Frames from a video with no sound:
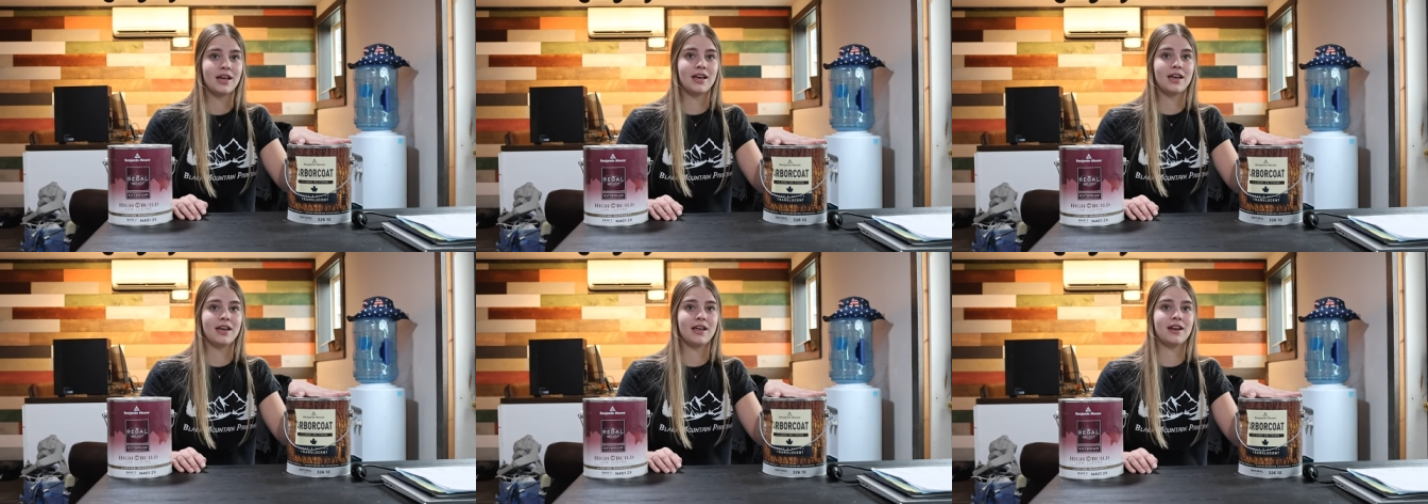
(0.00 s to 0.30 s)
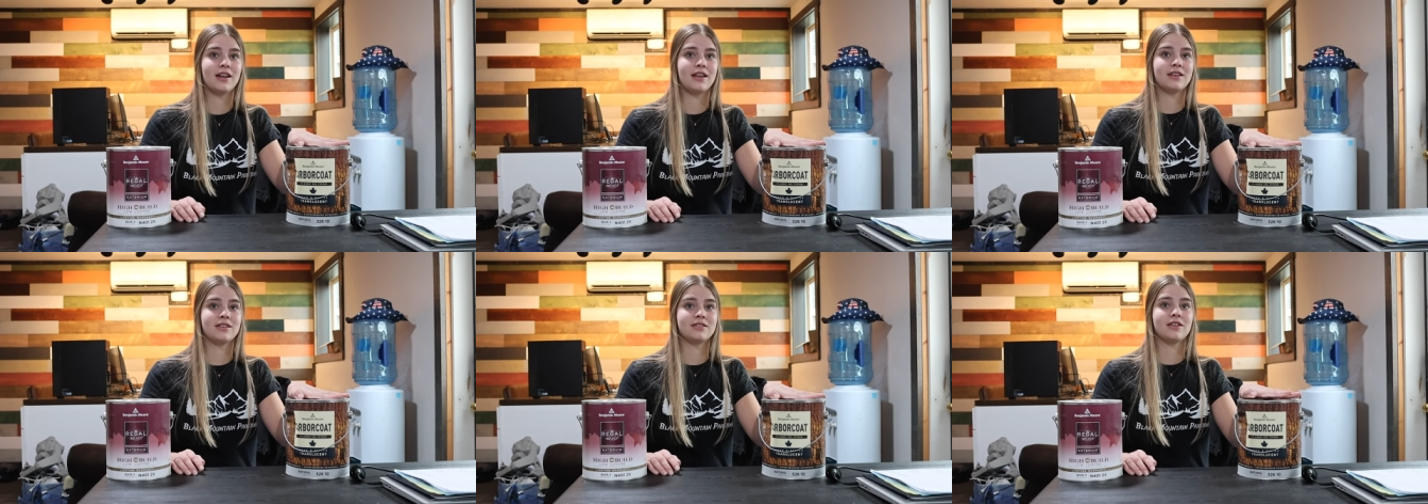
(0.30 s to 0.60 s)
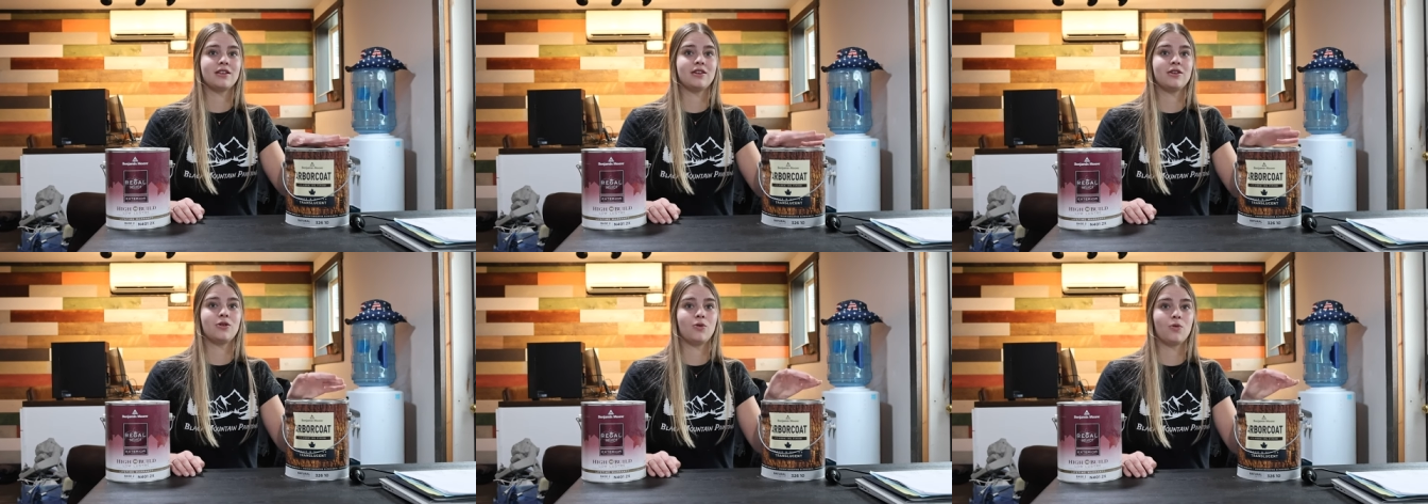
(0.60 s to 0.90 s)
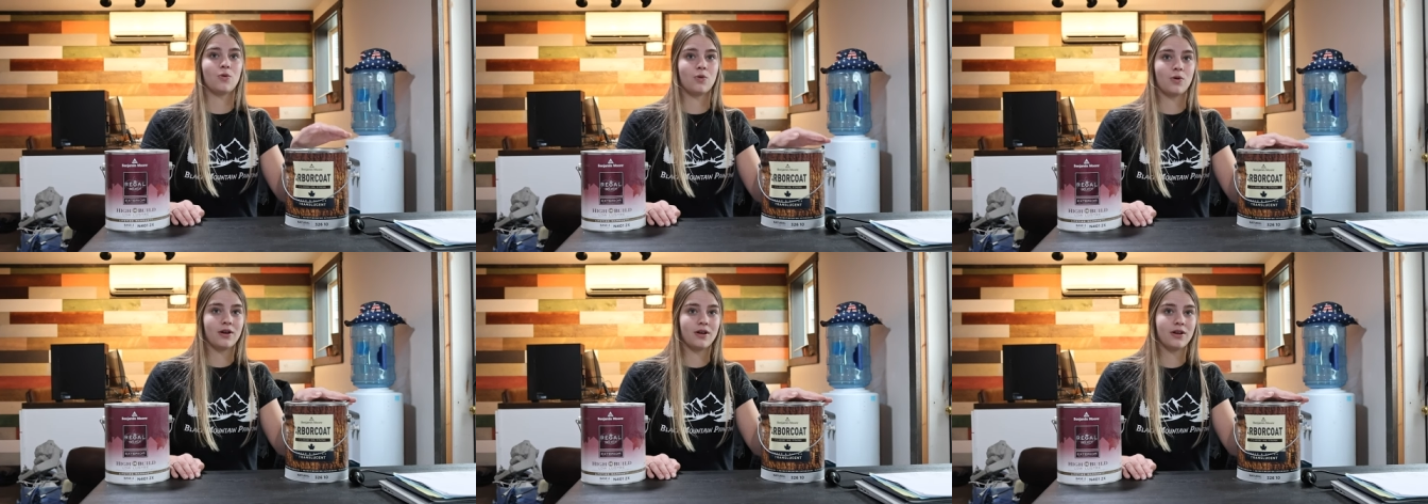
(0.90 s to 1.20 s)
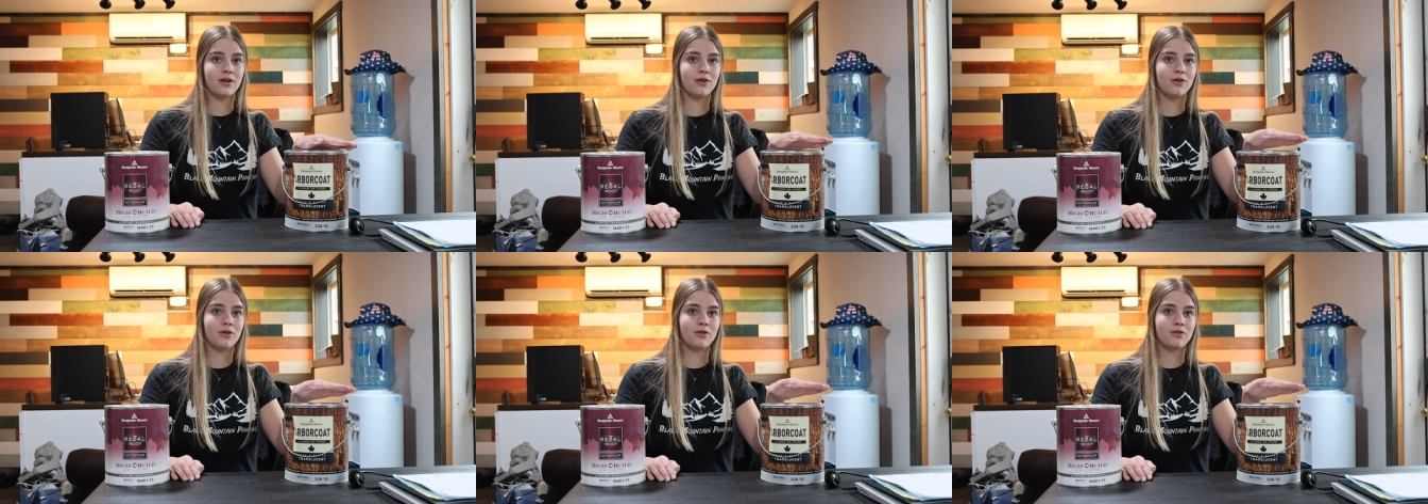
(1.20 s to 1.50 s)
It is an
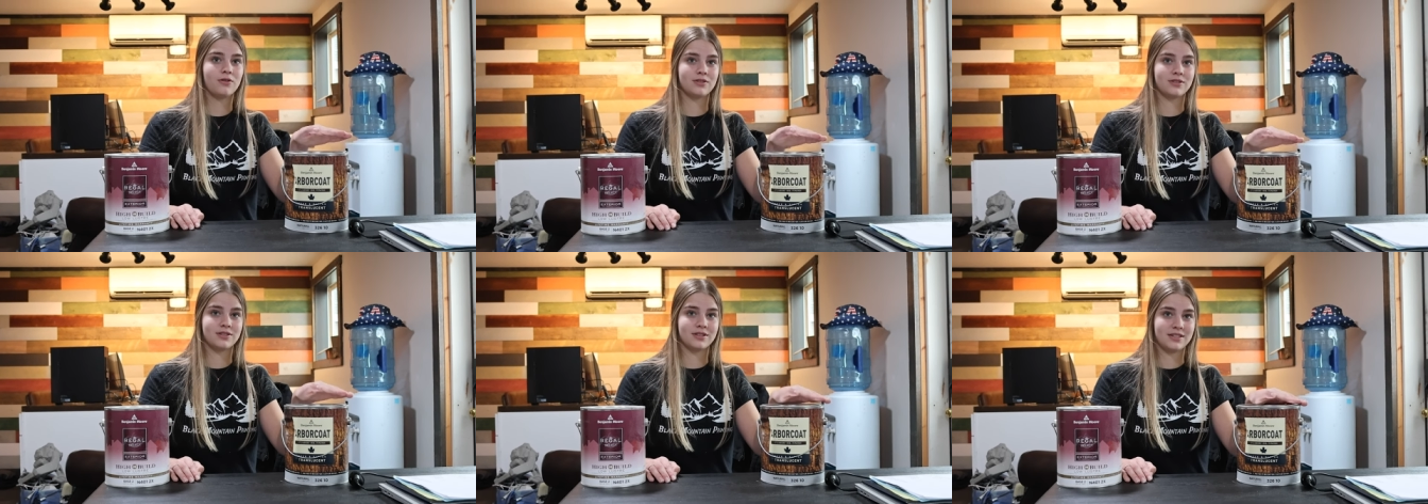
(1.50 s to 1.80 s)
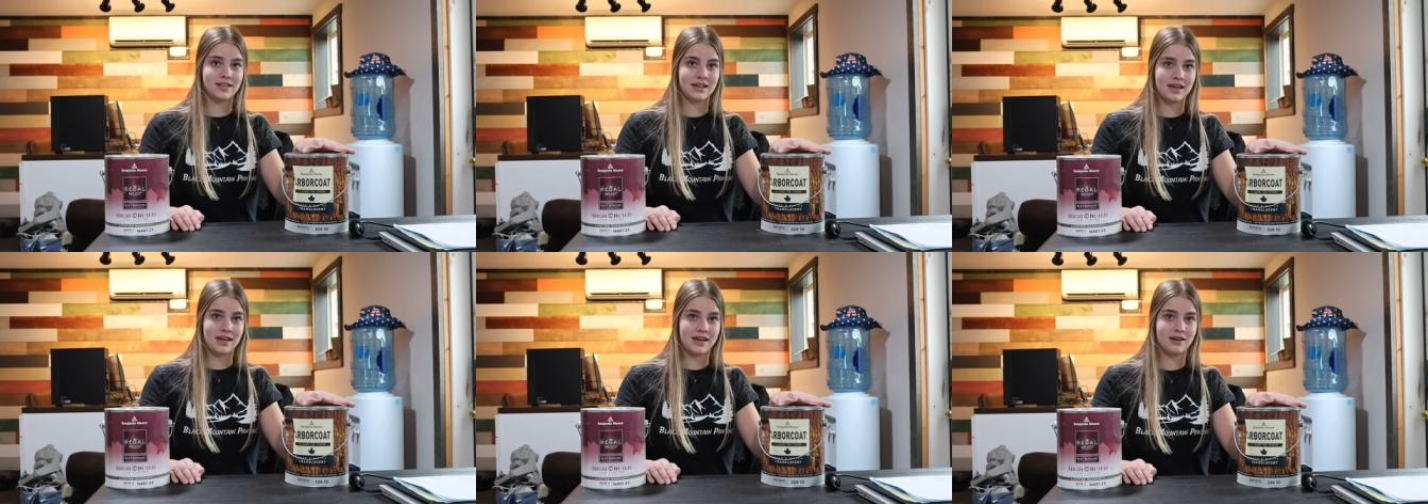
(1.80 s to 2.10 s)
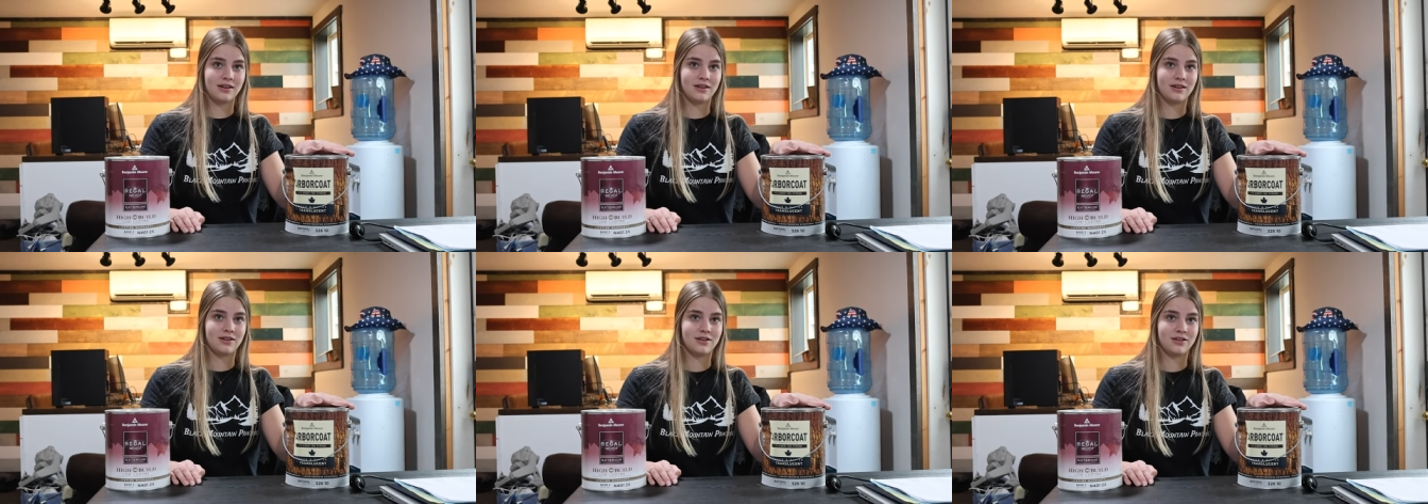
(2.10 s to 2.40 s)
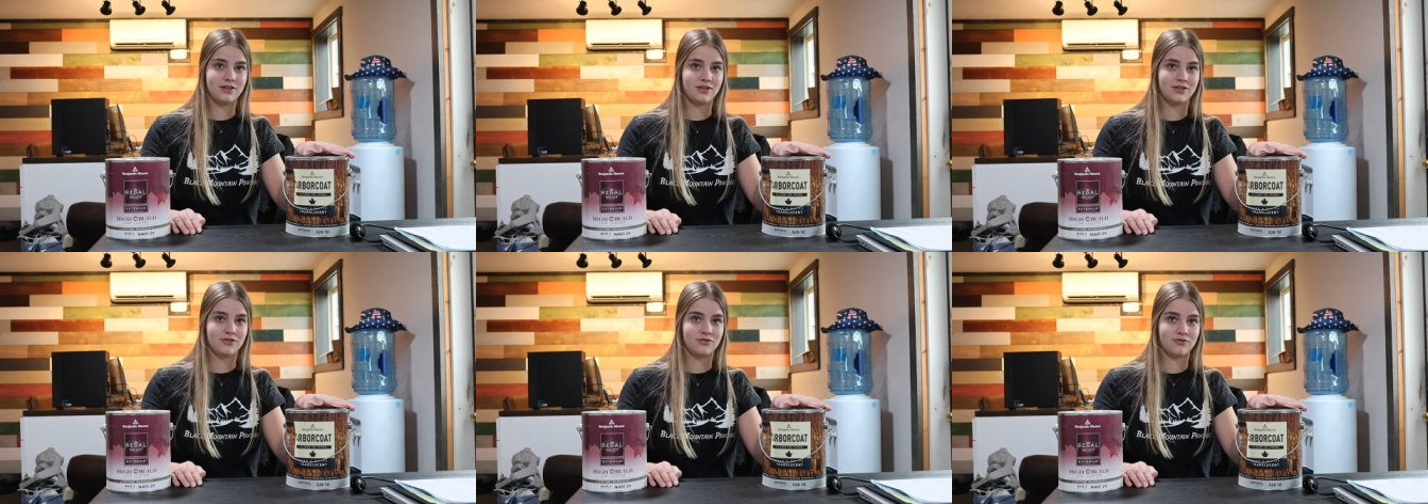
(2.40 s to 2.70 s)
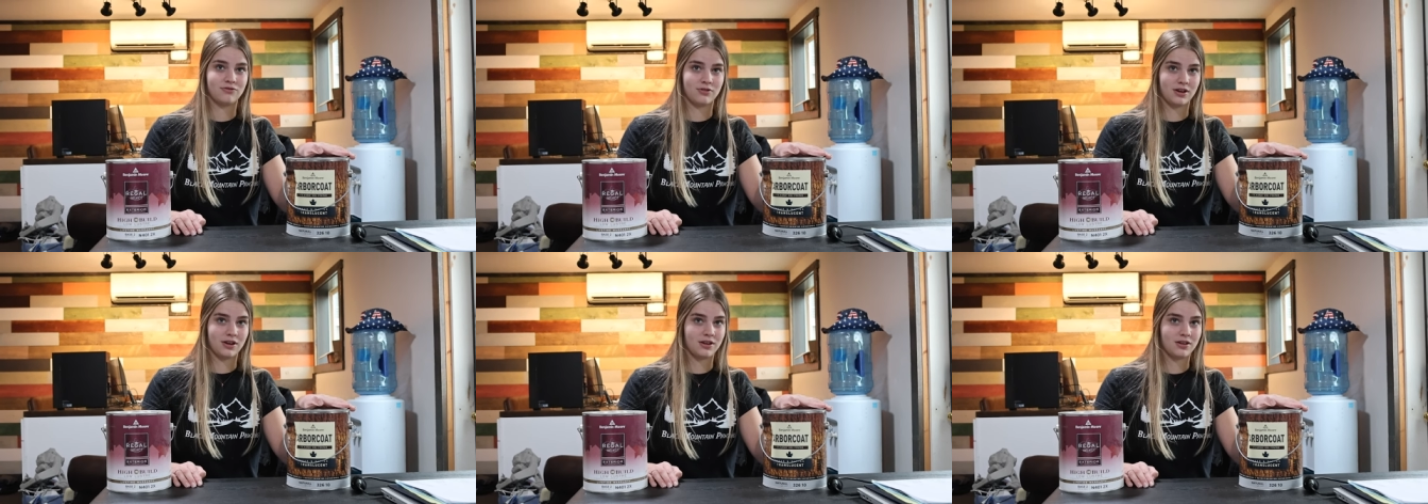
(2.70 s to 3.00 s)
oil stain,
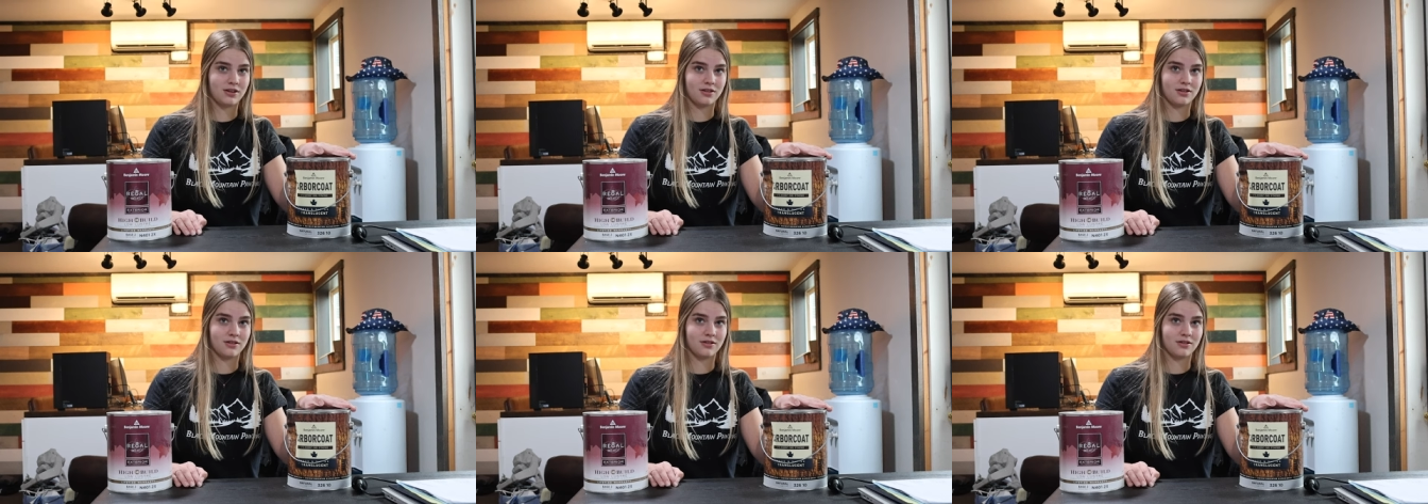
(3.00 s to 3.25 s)
right?